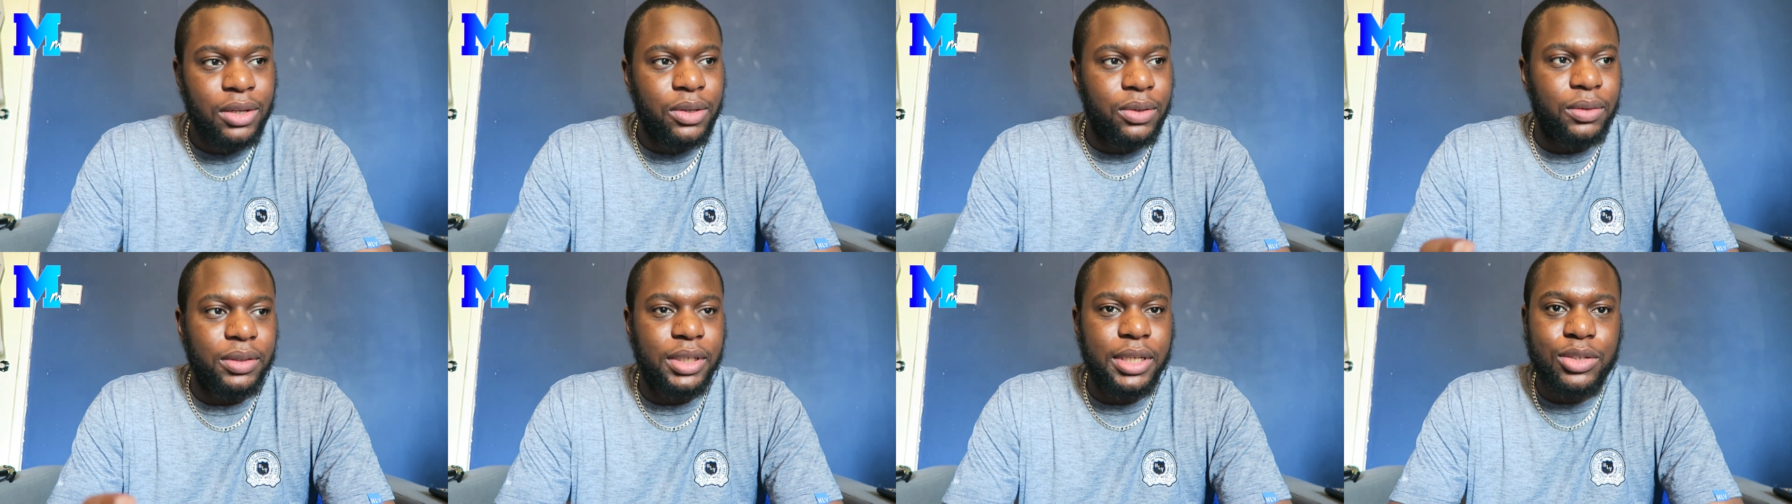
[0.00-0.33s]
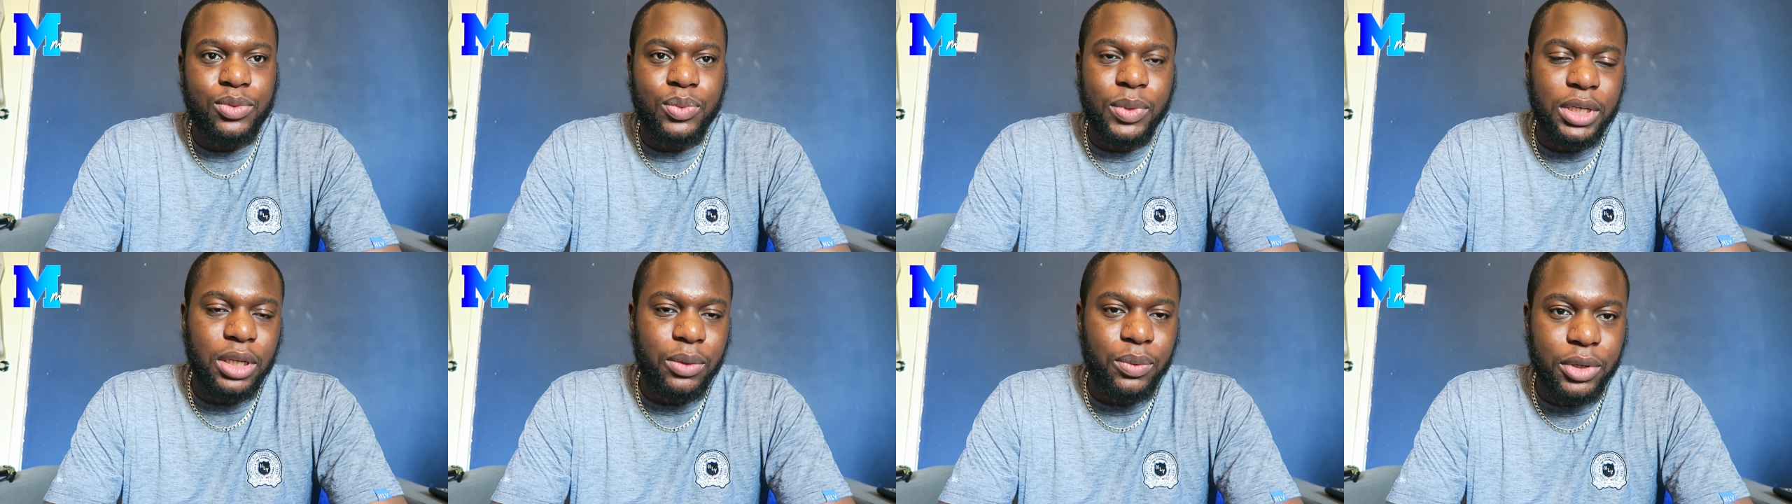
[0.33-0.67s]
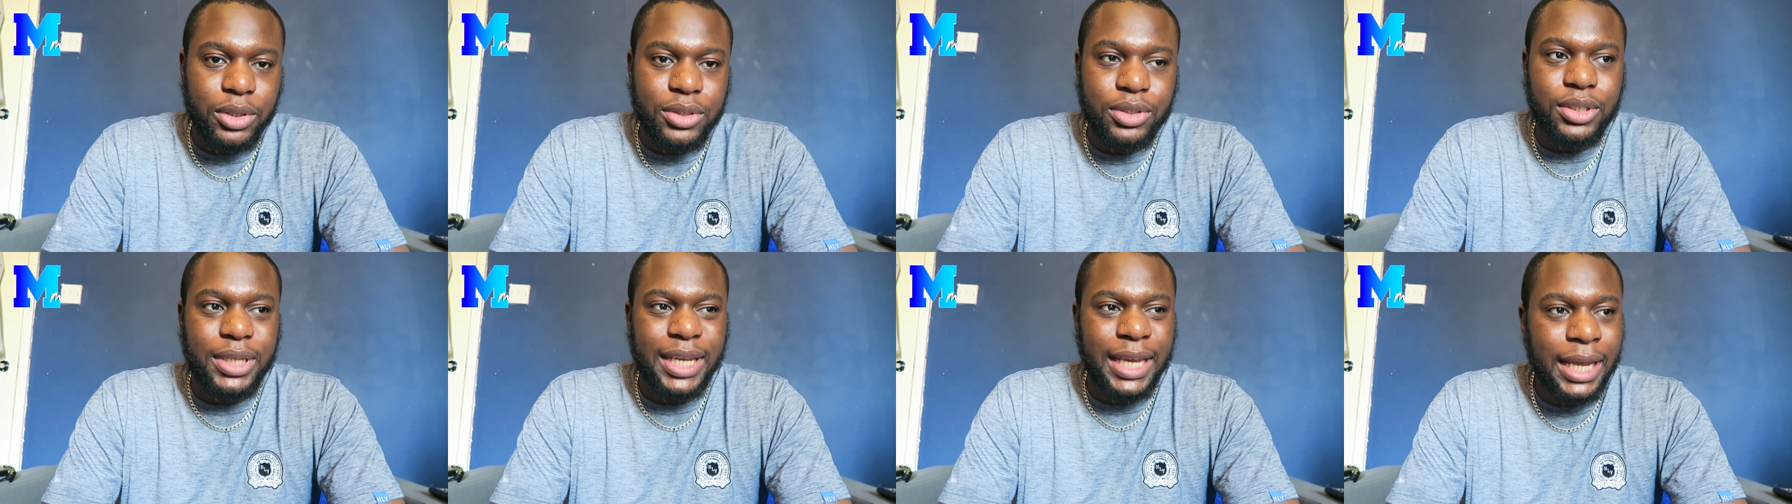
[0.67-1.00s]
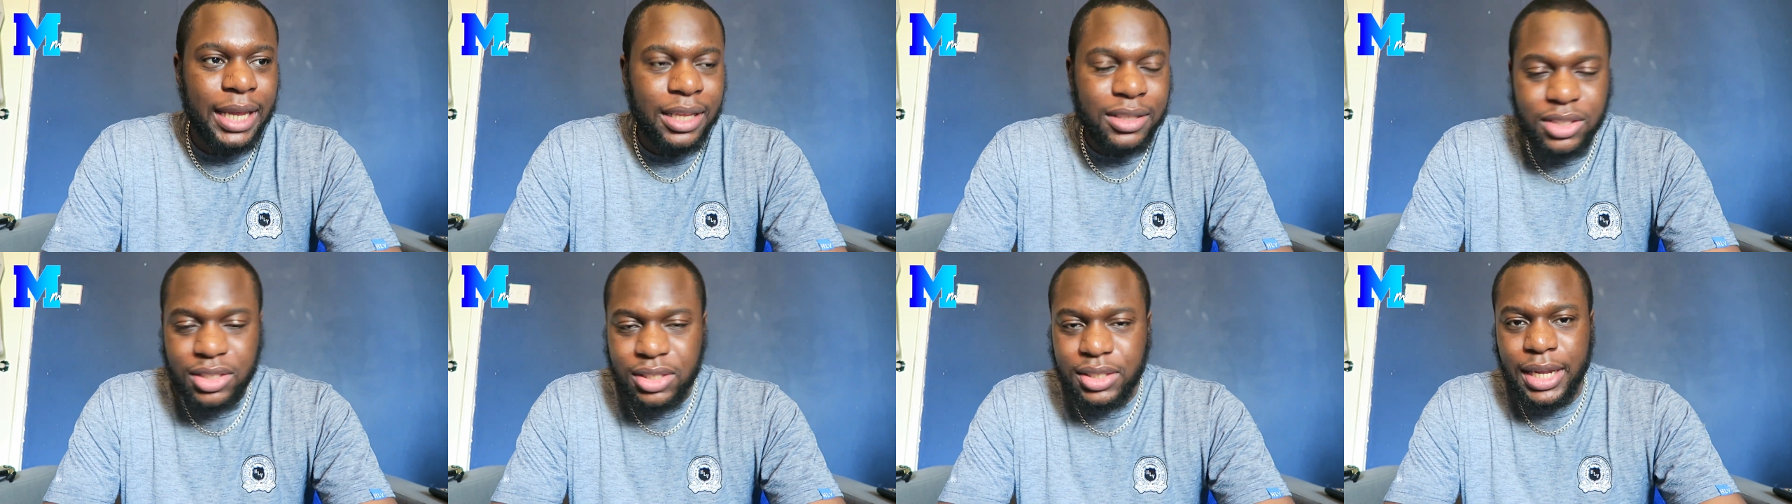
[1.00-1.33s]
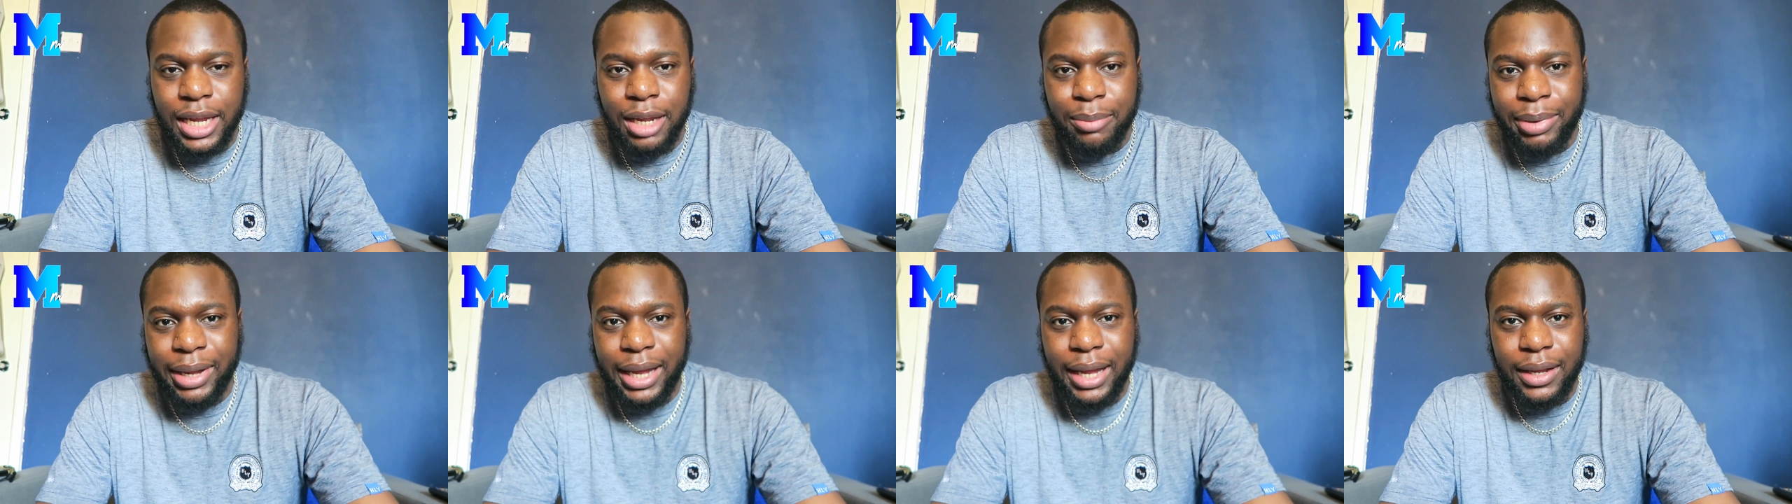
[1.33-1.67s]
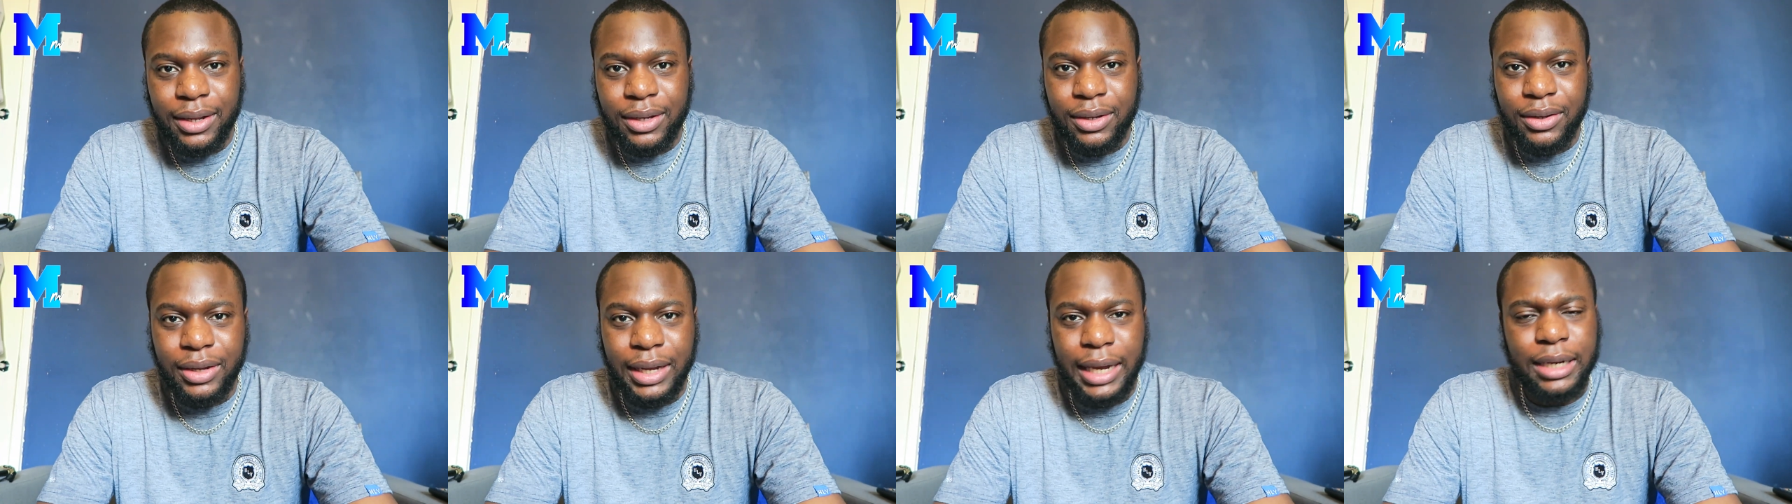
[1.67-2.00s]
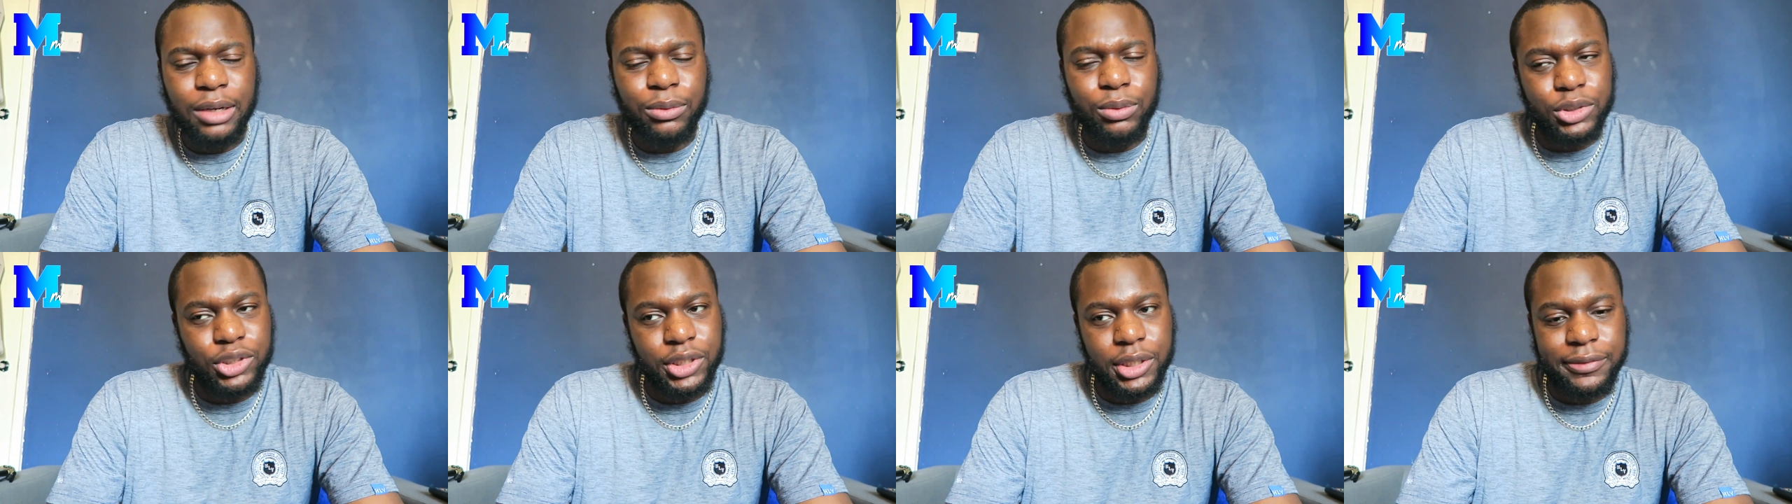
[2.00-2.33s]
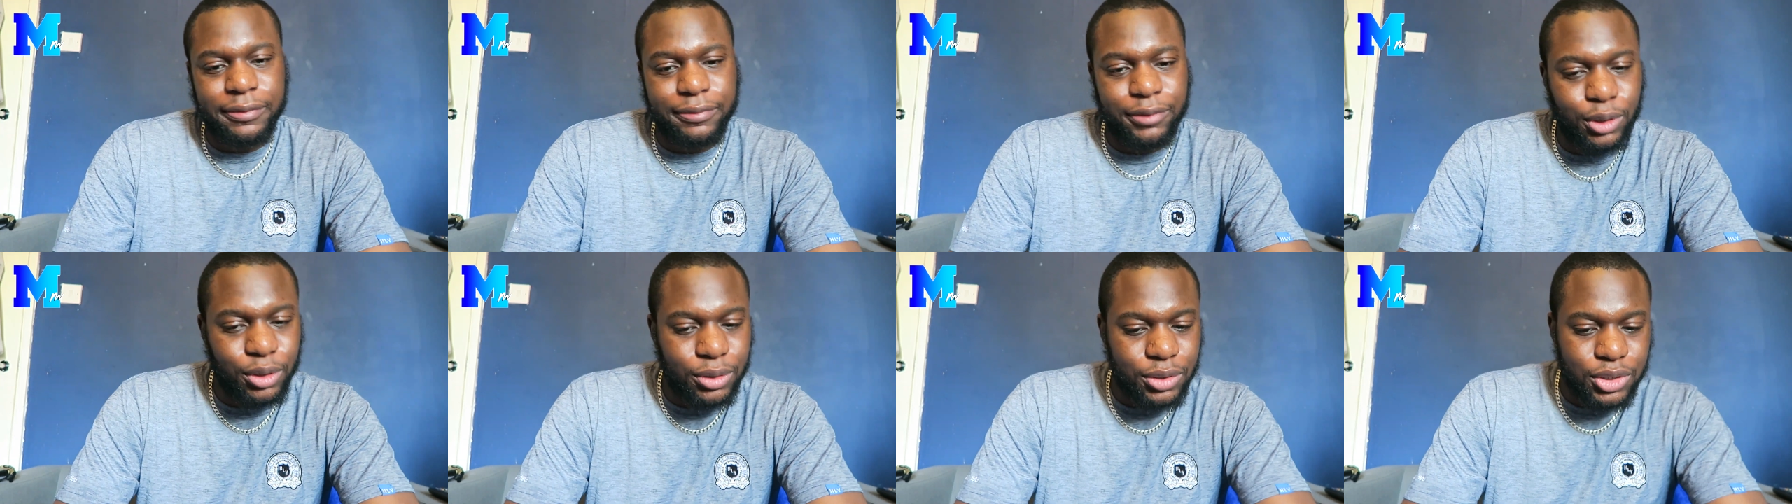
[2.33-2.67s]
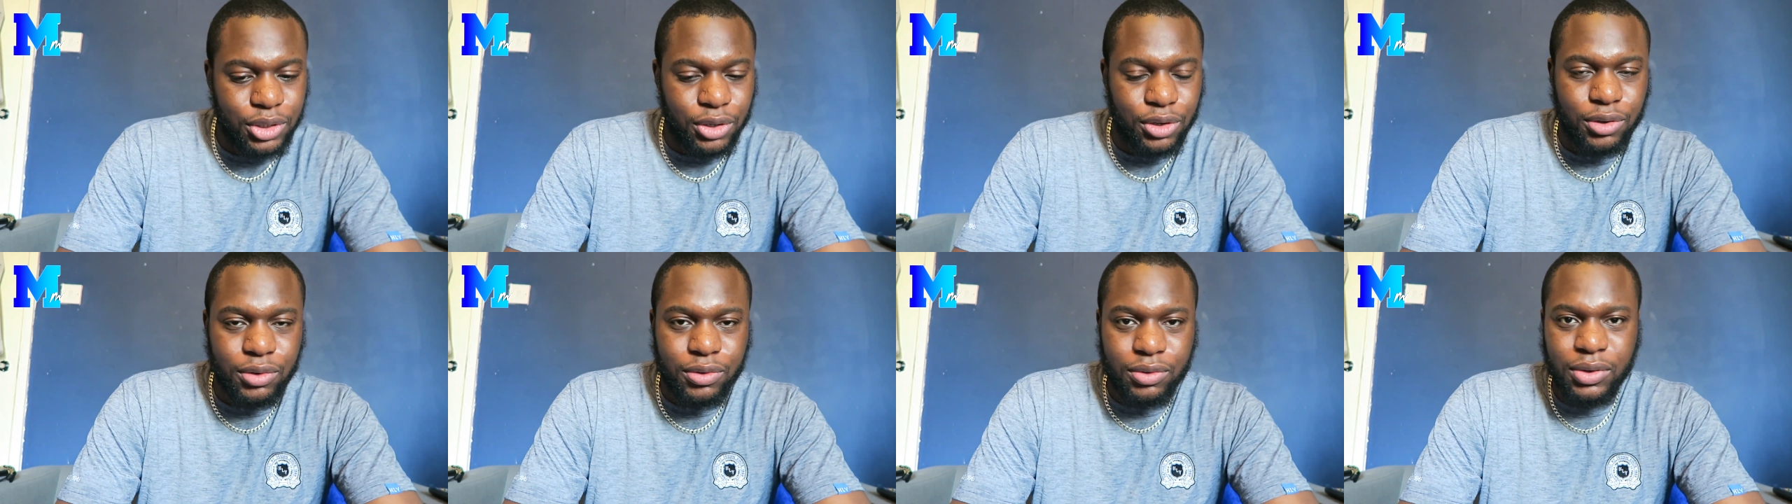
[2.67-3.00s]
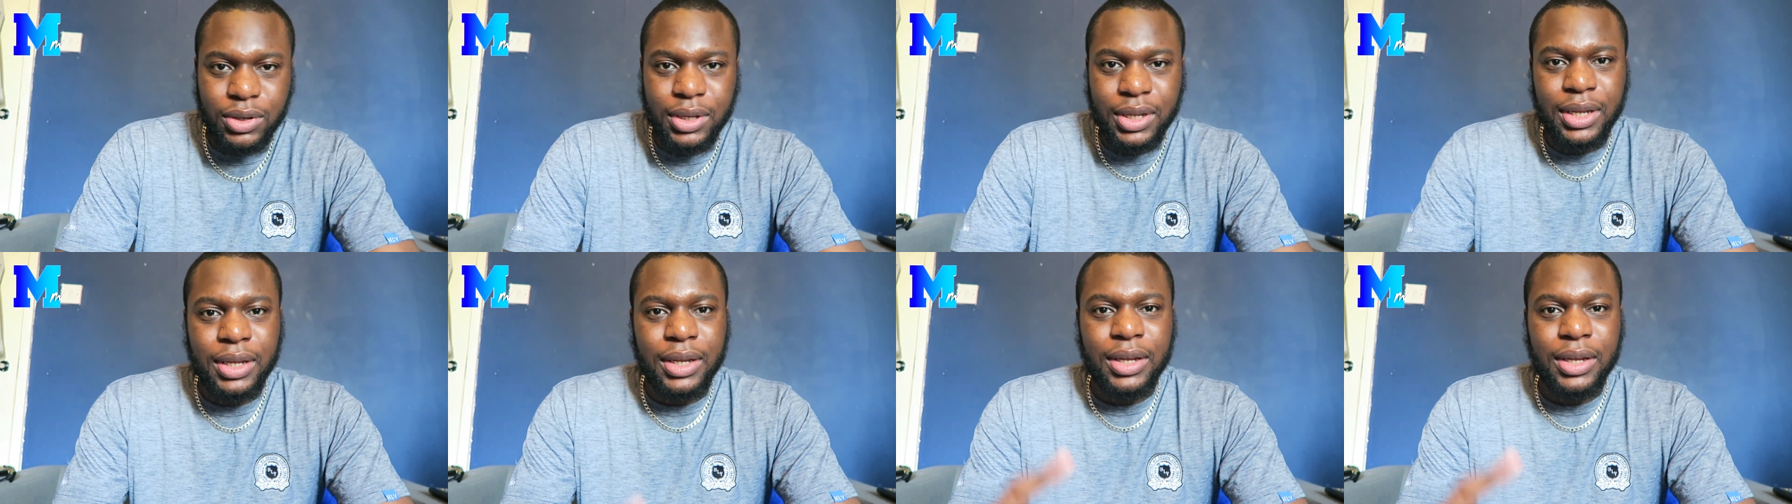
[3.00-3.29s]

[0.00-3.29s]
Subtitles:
With this one, it was kids, stay back, and it was just Frozone,